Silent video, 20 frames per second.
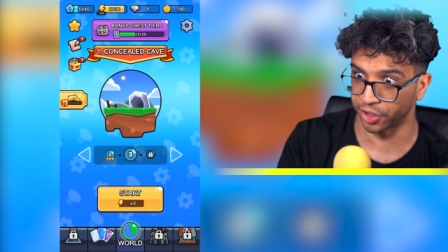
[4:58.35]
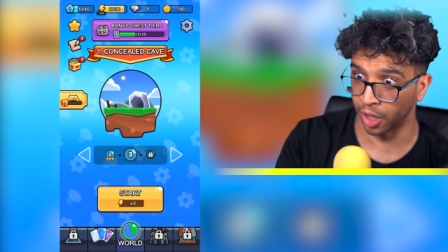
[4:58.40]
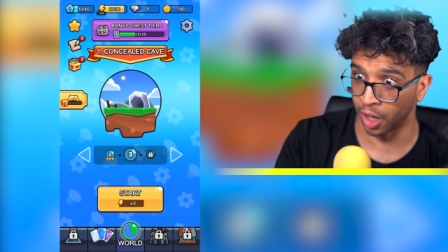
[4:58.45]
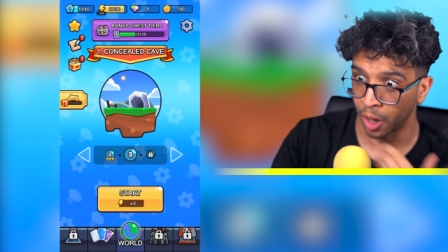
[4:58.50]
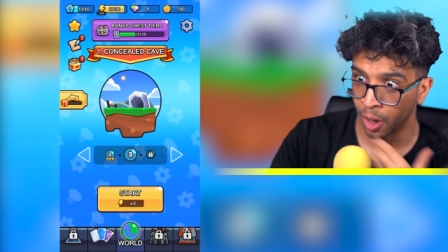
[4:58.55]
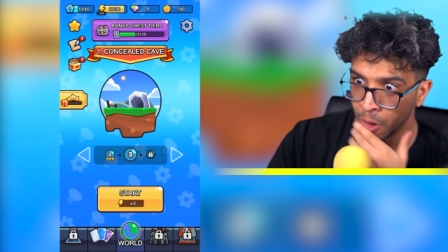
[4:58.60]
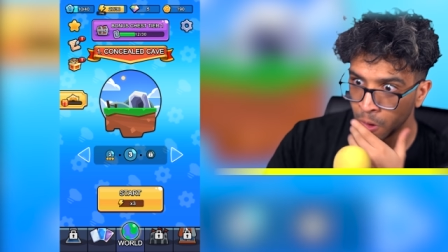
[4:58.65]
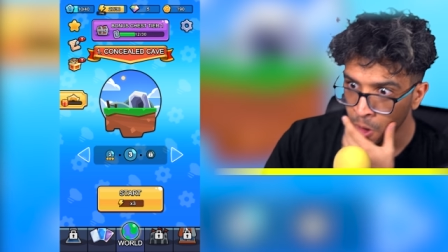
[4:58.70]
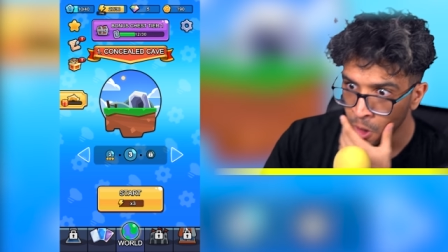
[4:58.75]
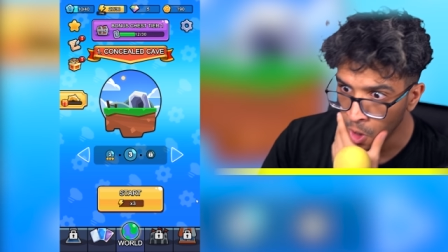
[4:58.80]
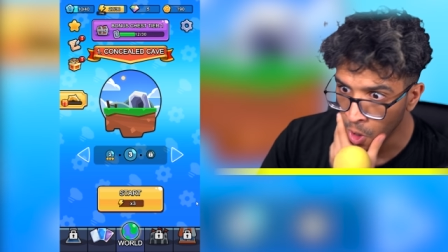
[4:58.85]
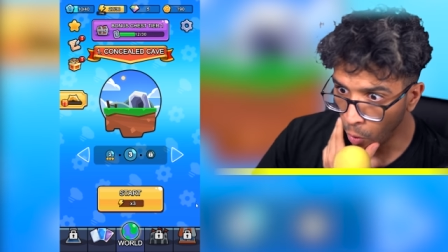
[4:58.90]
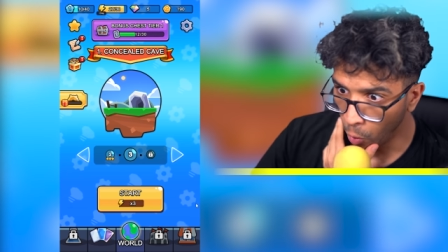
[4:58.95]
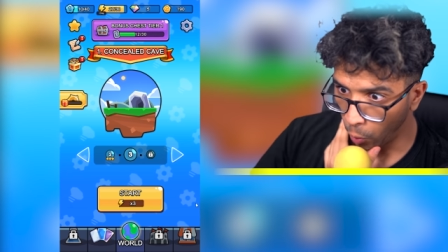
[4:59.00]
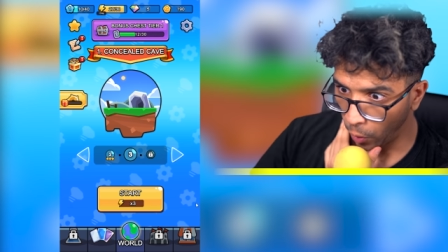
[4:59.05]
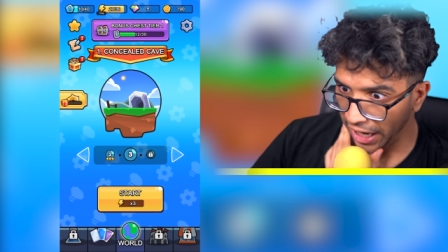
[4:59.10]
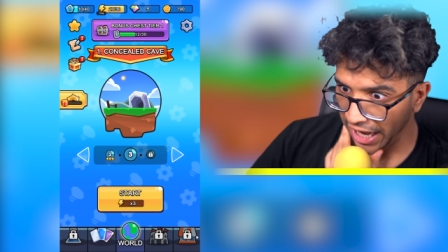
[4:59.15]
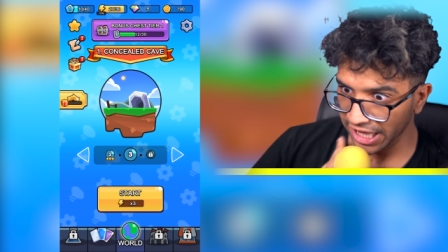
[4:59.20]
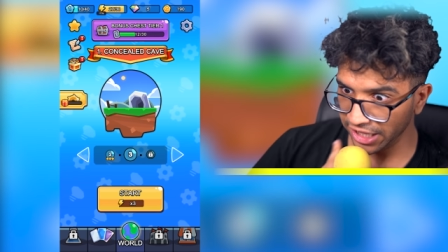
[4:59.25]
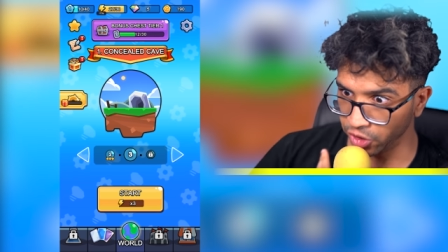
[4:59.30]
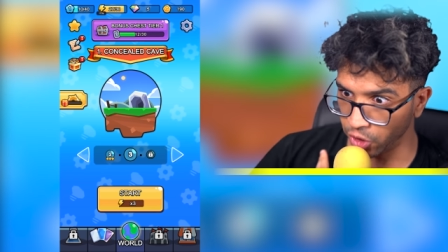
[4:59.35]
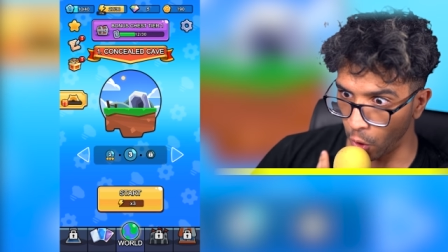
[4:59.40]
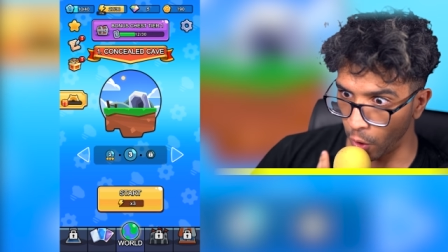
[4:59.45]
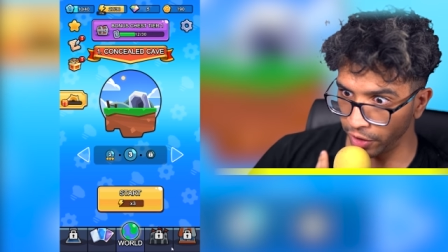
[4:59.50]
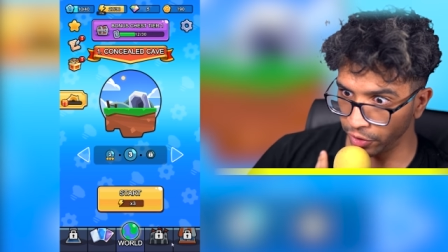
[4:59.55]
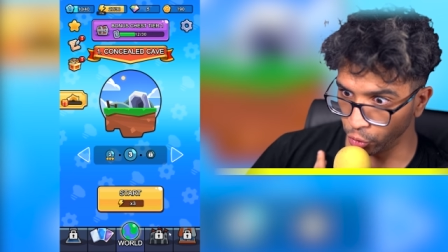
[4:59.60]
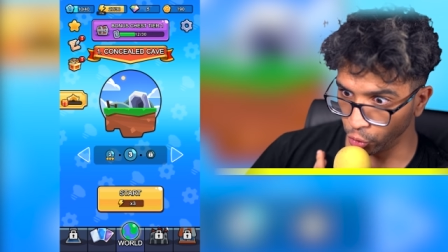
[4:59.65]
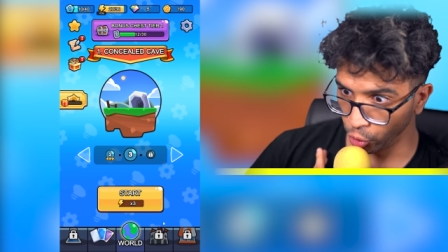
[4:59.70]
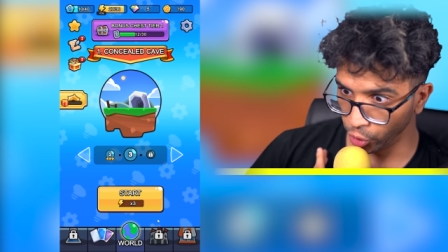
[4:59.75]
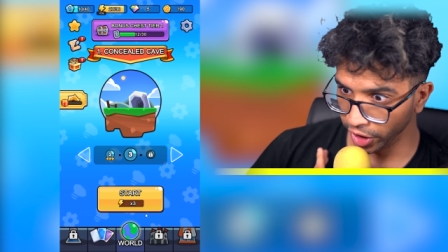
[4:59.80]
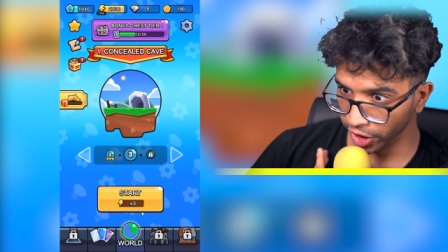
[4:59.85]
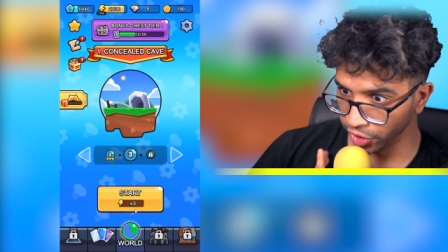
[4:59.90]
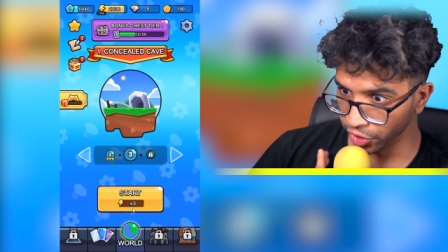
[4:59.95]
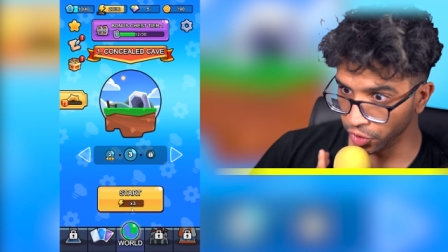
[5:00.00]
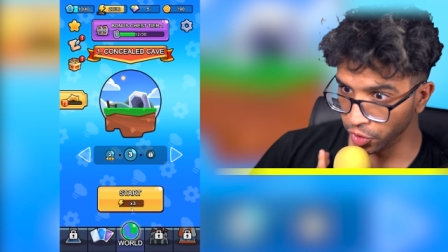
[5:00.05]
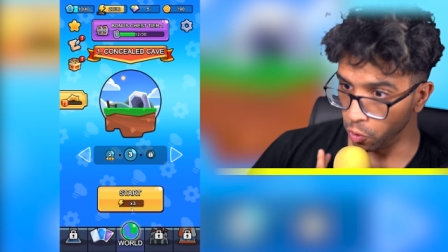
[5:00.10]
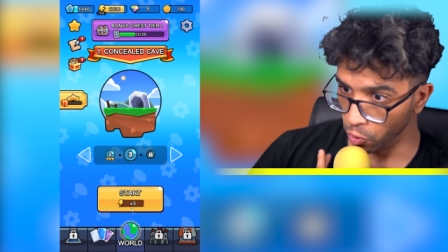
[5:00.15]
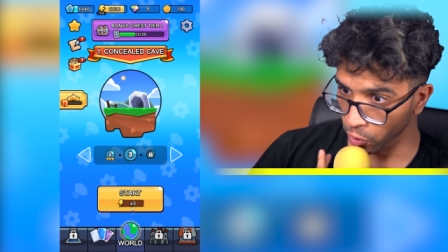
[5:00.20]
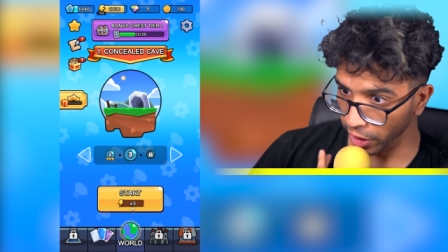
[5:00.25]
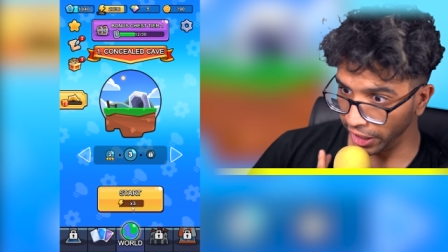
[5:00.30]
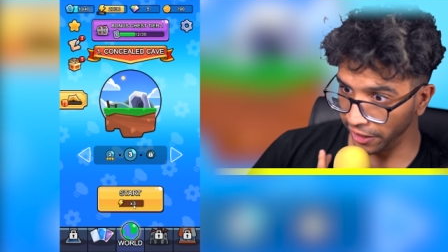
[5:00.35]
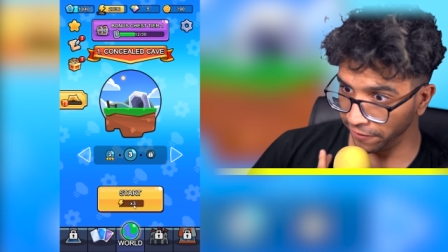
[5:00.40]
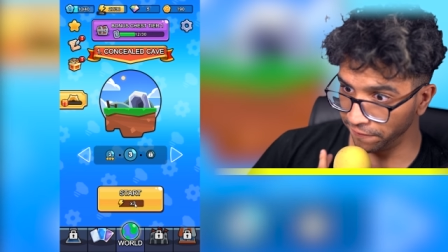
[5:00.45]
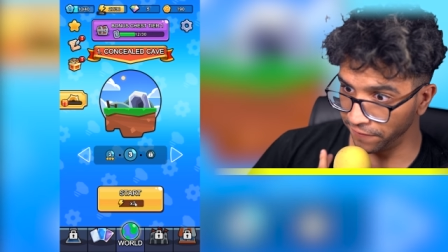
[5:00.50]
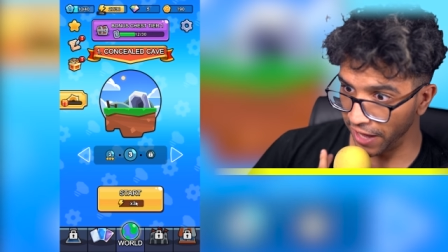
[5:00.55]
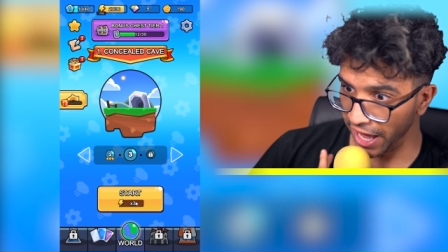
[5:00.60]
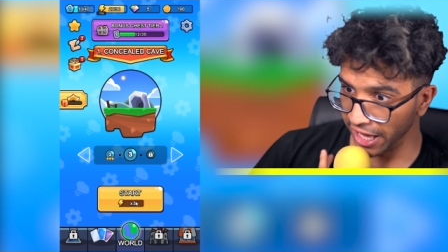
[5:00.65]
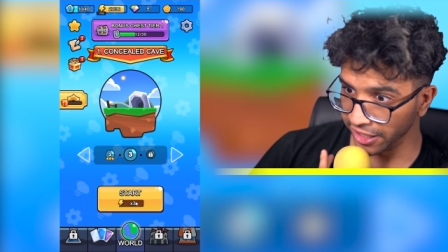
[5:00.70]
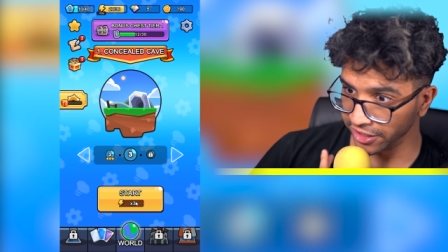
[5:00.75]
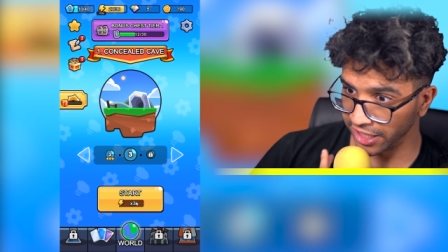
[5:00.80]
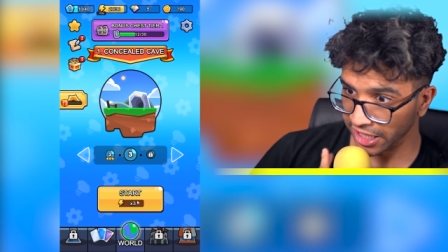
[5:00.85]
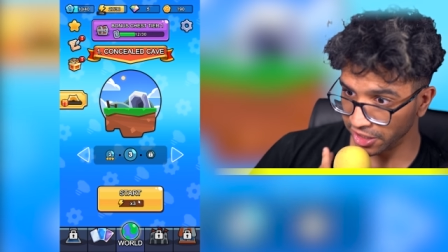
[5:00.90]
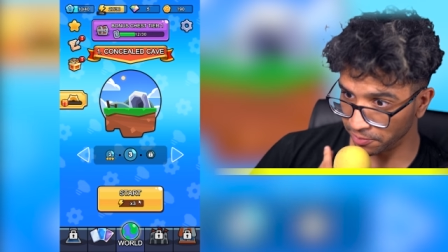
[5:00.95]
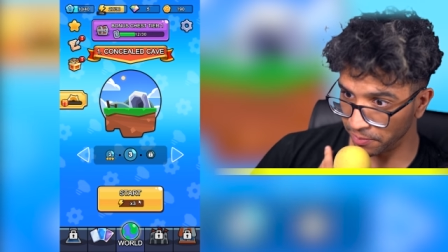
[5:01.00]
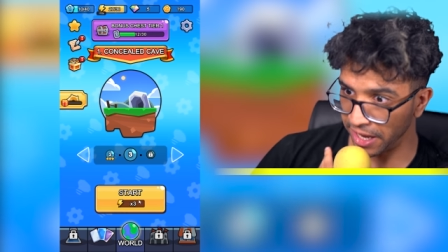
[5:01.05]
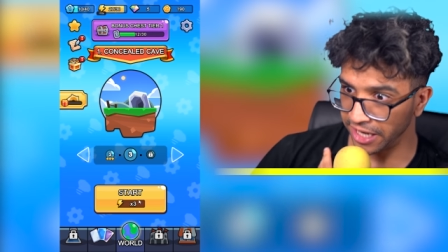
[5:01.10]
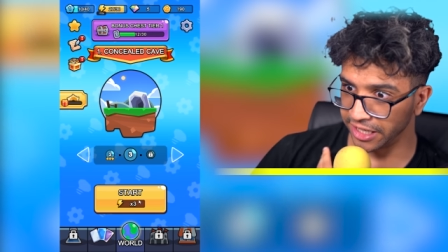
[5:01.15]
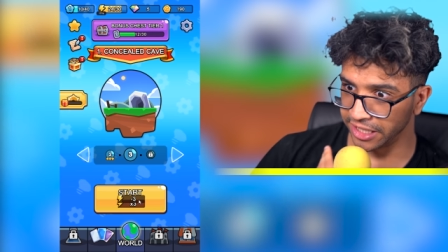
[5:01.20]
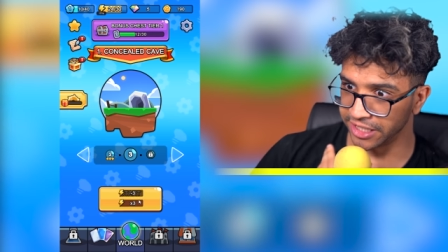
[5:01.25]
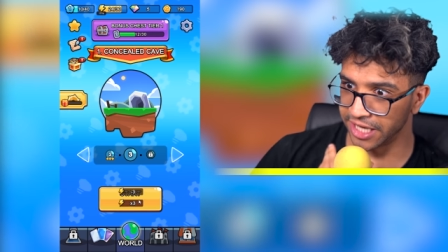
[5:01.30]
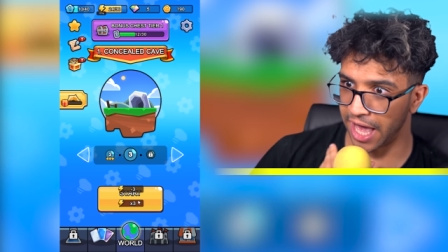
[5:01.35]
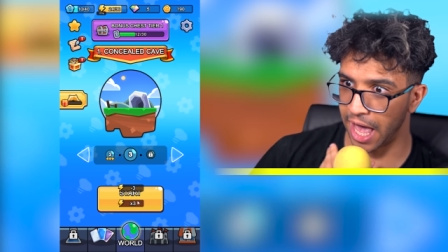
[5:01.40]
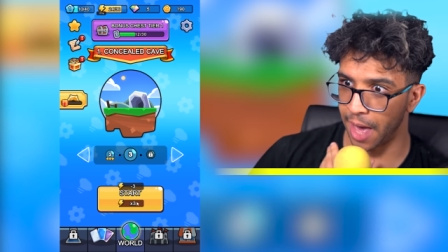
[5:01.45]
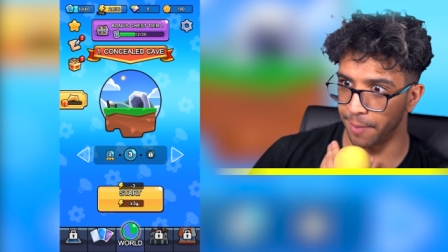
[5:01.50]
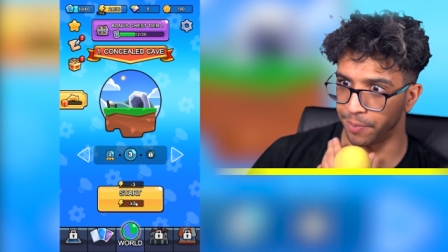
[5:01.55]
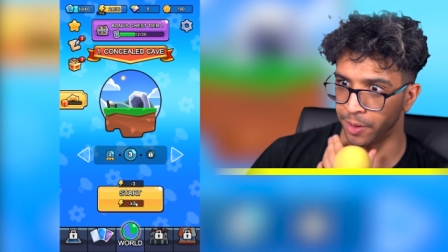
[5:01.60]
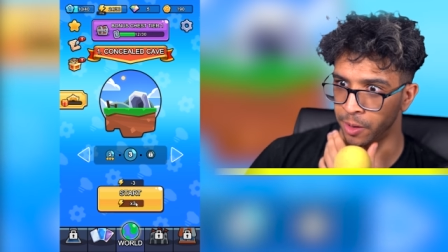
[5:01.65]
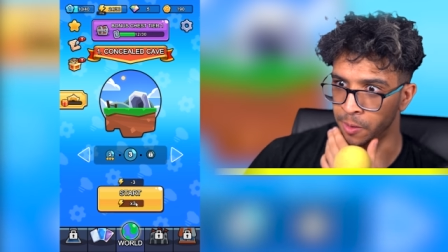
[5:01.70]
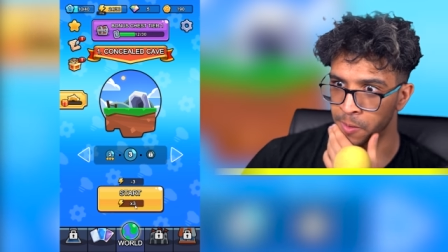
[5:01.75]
Uh, Well, let's go and do this really fast. Let's make this happen.